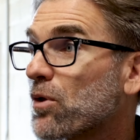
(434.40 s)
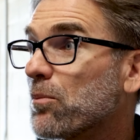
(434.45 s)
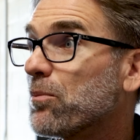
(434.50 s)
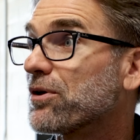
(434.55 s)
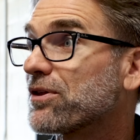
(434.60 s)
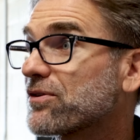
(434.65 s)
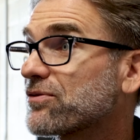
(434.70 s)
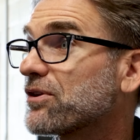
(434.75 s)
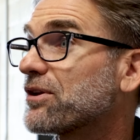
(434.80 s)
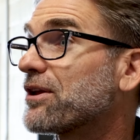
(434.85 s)

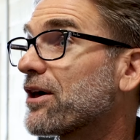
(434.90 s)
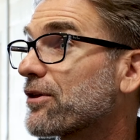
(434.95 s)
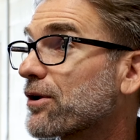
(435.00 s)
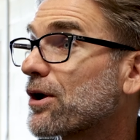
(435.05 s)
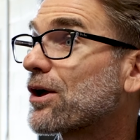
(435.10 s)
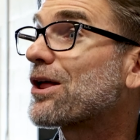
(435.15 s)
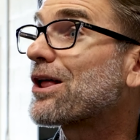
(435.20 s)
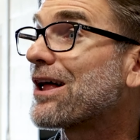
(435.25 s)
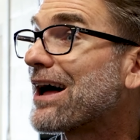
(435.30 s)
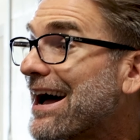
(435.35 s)
But this is another
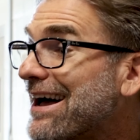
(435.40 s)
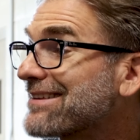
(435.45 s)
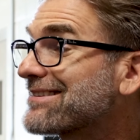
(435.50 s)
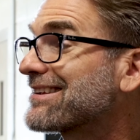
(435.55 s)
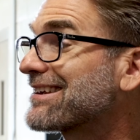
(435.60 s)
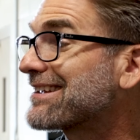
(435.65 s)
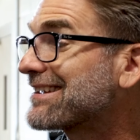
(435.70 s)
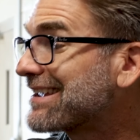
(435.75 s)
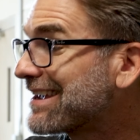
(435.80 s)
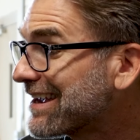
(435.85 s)

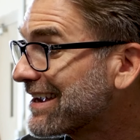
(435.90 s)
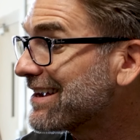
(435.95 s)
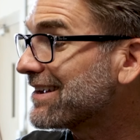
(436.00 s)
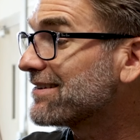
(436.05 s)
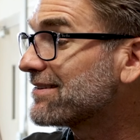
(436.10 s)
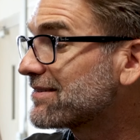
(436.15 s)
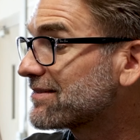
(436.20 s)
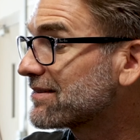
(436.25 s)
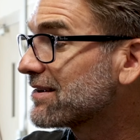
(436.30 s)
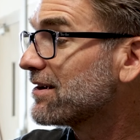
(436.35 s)
classic
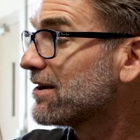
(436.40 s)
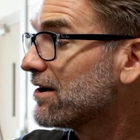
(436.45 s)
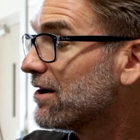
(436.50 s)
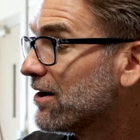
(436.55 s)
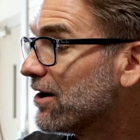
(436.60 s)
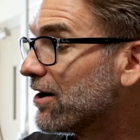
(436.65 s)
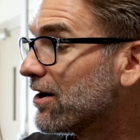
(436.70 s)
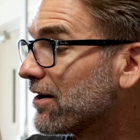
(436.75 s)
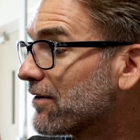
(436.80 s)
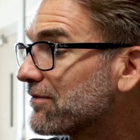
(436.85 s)
case
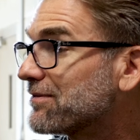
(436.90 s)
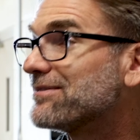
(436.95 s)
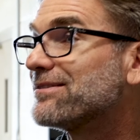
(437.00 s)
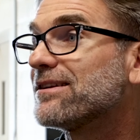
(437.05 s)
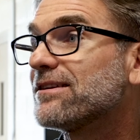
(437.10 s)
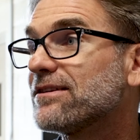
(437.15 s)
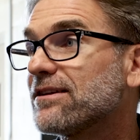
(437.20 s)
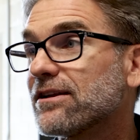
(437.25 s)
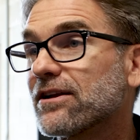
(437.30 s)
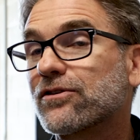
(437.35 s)
of
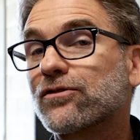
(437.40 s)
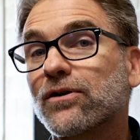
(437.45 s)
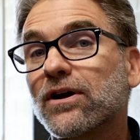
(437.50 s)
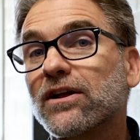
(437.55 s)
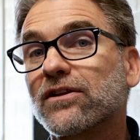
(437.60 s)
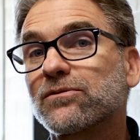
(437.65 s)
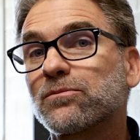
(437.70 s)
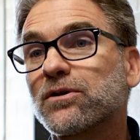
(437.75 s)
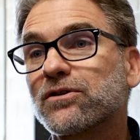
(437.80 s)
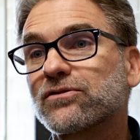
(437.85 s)
didn't need a
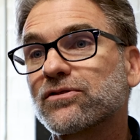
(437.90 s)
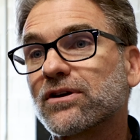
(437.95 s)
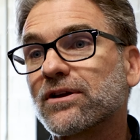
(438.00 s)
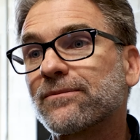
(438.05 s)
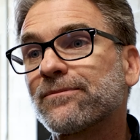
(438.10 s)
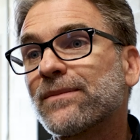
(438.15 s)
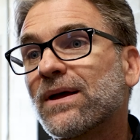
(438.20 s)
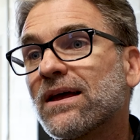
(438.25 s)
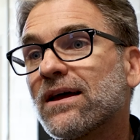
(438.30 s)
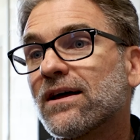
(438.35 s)
transmission.
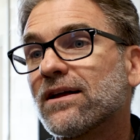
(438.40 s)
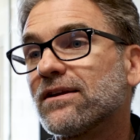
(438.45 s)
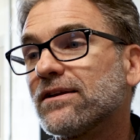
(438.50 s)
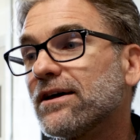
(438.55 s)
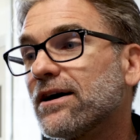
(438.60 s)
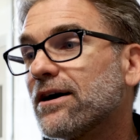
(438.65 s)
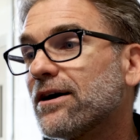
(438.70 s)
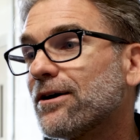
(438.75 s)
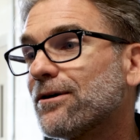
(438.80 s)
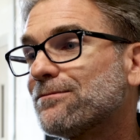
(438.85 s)

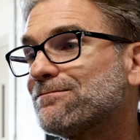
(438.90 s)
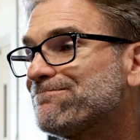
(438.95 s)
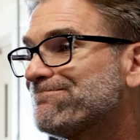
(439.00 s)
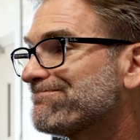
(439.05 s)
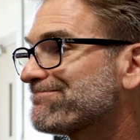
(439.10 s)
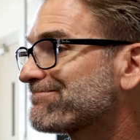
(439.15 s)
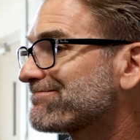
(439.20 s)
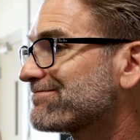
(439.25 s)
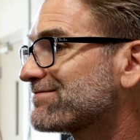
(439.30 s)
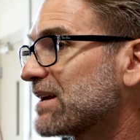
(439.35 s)
Now,
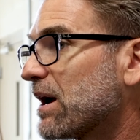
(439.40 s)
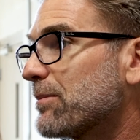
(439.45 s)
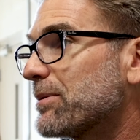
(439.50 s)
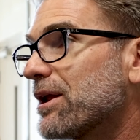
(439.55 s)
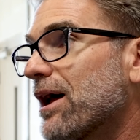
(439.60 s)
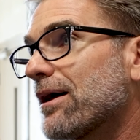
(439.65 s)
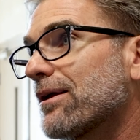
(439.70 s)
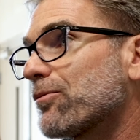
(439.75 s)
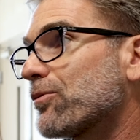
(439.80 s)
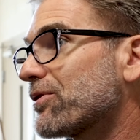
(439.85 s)

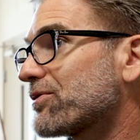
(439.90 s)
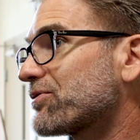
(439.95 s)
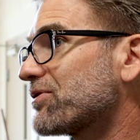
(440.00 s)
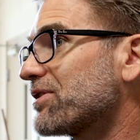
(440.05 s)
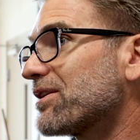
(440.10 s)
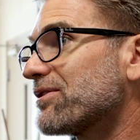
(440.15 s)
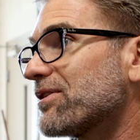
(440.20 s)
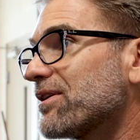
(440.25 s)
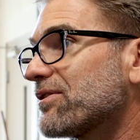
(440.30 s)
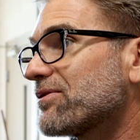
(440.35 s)
we're
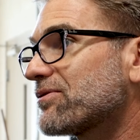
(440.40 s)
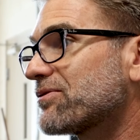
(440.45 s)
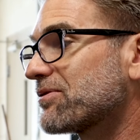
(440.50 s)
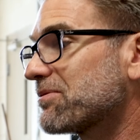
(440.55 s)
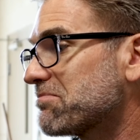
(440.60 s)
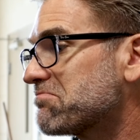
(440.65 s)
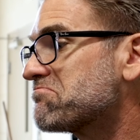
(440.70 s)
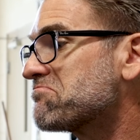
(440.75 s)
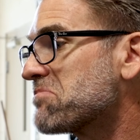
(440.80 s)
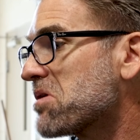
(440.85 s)
seeing this
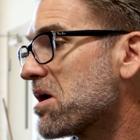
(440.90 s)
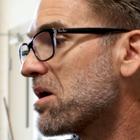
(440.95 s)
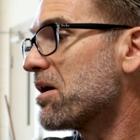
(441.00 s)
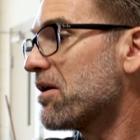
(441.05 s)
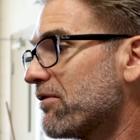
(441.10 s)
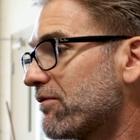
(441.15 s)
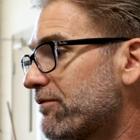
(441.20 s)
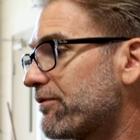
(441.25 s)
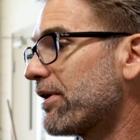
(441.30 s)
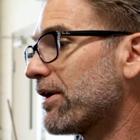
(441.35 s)

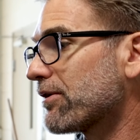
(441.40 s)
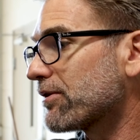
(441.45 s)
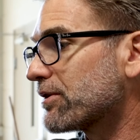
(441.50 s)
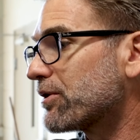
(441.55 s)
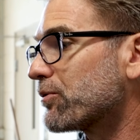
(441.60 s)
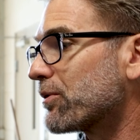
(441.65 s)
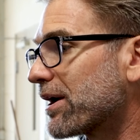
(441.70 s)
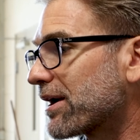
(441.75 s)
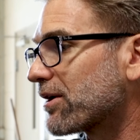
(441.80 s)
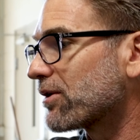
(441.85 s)
fairly
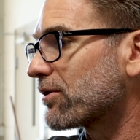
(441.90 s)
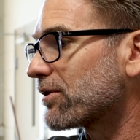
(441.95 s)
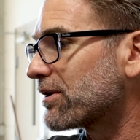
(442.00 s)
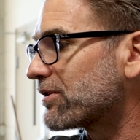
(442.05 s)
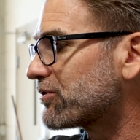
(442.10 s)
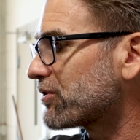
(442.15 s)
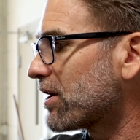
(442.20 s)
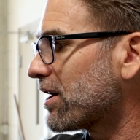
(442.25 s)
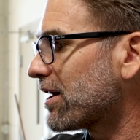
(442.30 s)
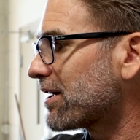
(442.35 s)
regularly,
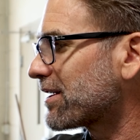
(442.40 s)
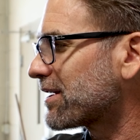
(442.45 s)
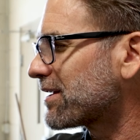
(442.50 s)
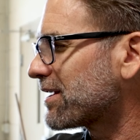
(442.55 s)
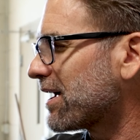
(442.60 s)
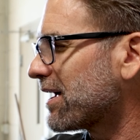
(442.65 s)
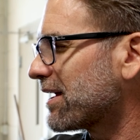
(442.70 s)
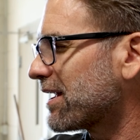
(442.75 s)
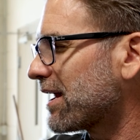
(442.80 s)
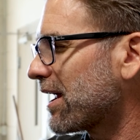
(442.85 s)
John,
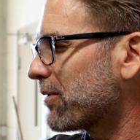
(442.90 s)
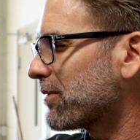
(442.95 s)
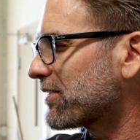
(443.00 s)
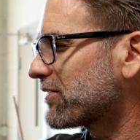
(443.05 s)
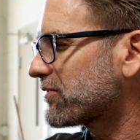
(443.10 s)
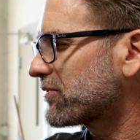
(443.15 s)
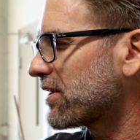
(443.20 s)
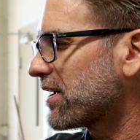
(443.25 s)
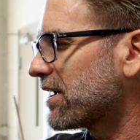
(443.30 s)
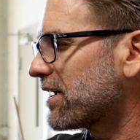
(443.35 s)
and I would
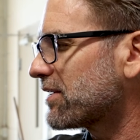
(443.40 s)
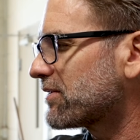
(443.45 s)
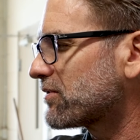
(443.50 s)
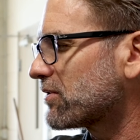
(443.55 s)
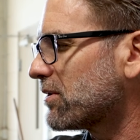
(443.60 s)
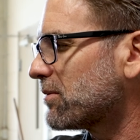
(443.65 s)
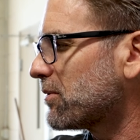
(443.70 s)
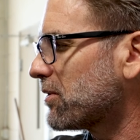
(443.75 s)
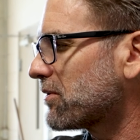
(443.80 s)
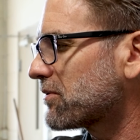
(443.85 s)
say it's
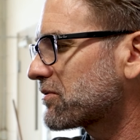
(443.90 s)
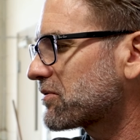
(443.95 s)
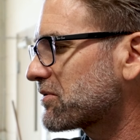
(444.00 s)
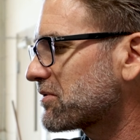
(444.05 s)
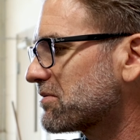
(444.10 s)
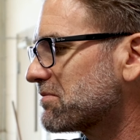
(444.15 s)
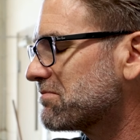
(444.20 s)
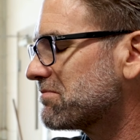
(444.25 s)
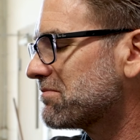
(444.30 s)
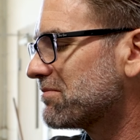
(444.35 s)

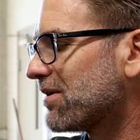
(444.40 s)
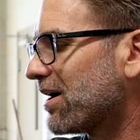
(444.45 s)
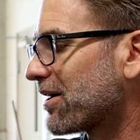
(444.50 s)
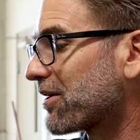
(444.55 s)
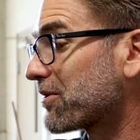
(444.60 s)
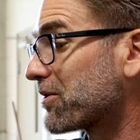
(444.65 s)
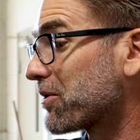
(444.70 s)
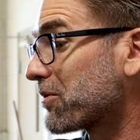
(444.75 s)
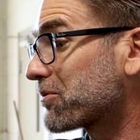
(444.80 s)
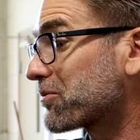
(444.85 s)
almost,
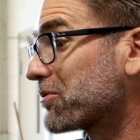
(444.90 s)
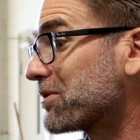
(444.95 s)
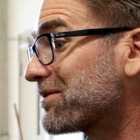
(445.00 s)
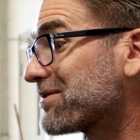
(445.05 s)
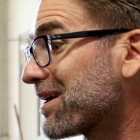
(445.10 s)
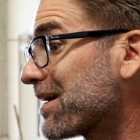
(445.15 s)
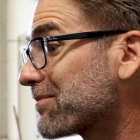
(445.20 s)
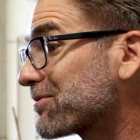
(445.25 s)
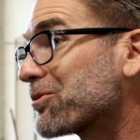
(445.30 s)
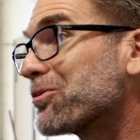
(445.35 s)
3
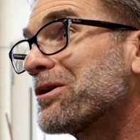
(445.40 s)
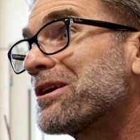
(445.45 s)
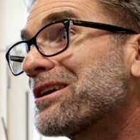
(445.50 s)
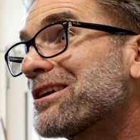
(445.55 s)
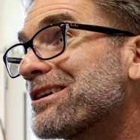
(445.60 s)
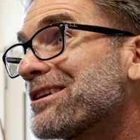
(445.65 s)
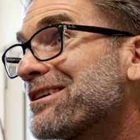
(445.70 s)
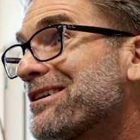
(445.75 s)
times a week.